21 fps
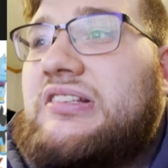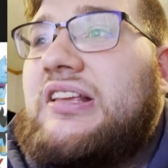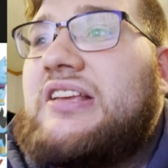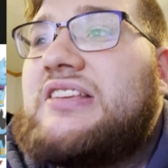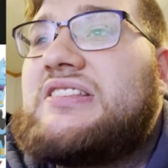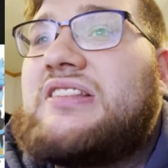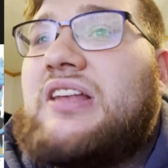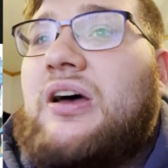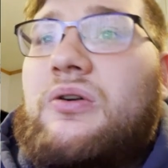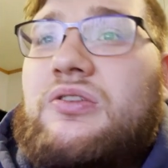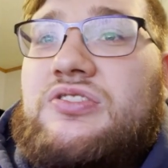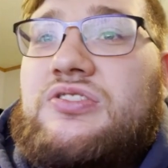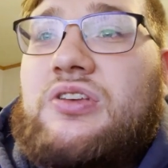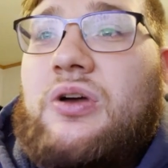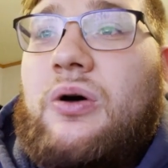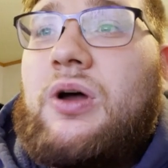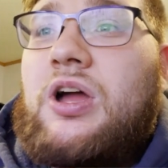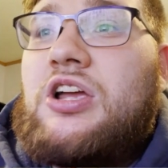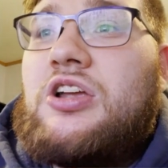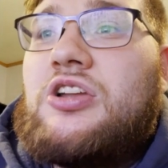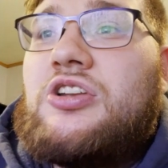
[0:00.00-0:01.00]
list though,
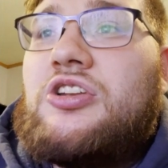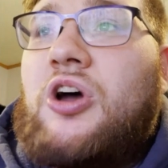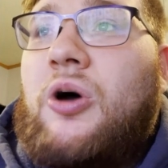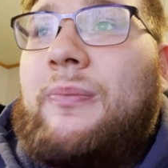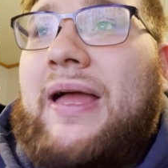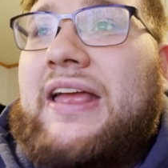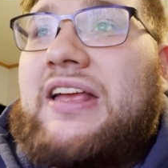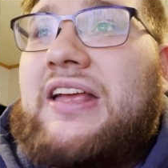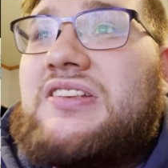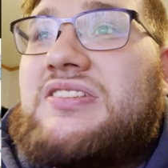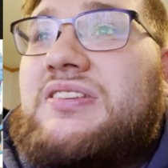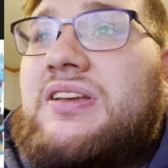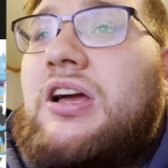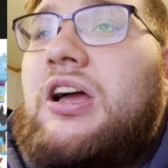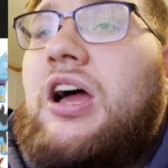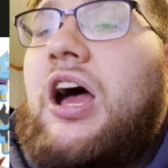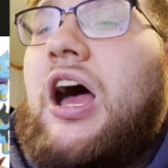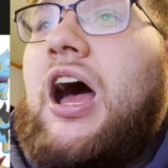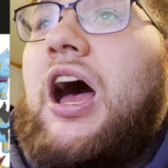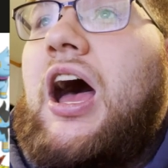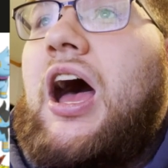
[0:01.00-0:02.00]
so no Megas.
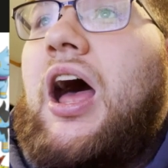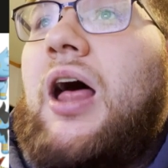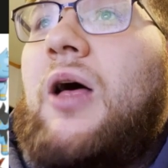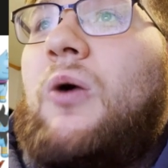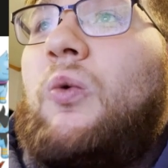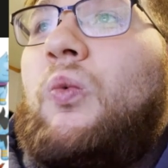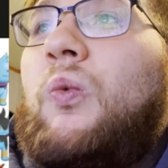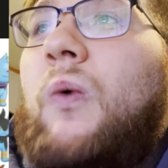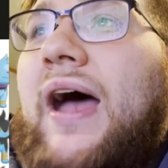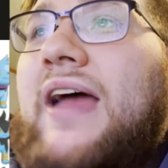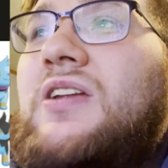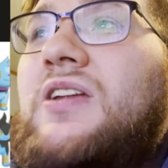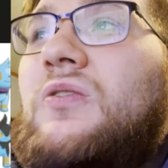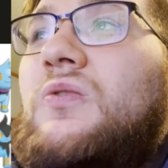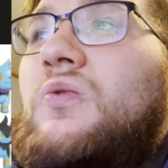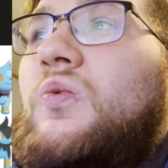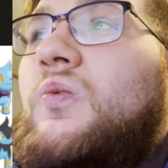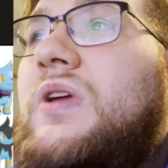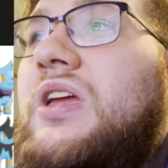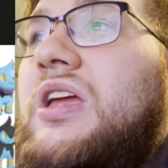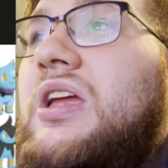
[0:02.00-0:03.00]
Why
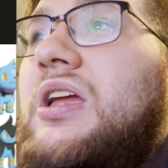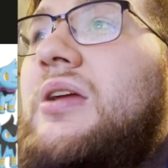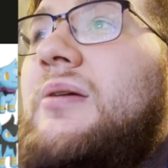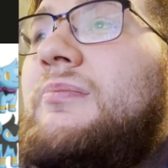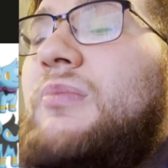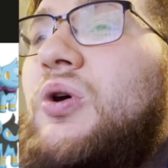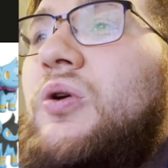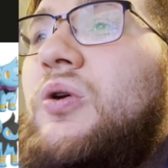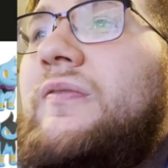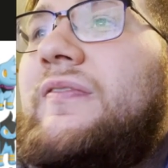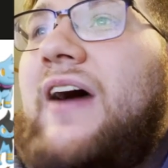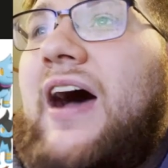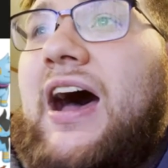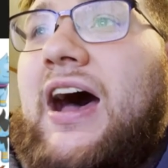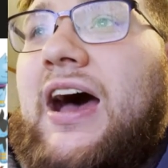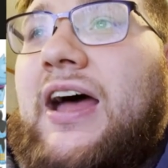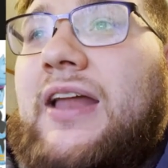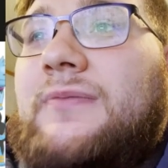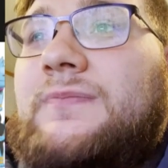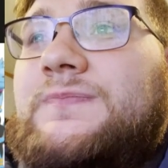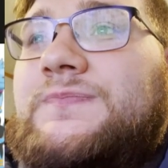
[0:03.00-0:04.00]
don't we move
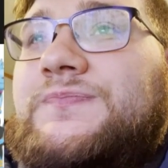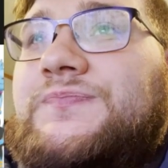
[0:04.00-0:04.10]
on